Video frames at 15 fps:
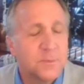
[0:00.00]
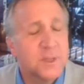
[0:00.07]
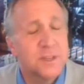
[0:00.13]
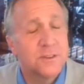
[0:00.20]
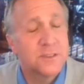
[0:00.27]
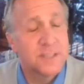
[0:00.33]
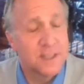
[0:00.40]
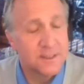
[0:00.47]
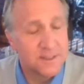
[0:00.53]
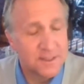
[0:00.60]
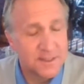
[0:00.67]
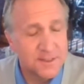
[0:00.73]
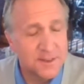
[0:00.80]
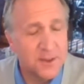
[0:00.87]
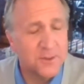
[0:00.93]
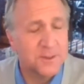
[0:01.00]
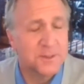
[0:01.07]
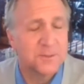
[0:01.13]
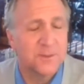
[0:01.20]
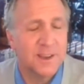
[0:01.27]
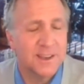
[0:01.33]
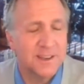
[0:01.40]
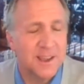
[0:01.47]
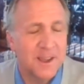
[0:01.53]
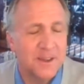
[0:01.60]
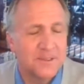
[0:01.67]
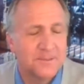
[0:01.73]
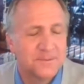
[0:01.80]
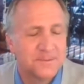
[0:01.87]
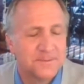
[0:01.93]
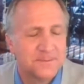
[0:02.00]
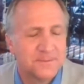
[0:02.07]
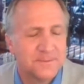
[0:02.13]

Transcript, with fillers: What do your senses notice right now?